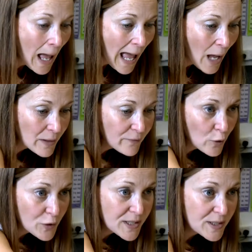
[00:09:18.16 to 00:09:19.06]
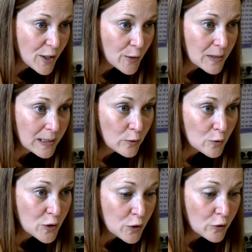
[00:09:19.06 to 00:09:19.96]
How many have you got in total in your
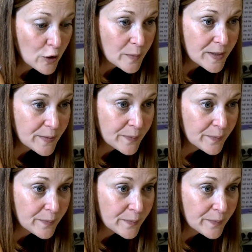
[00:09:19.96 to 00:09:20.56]
two groups?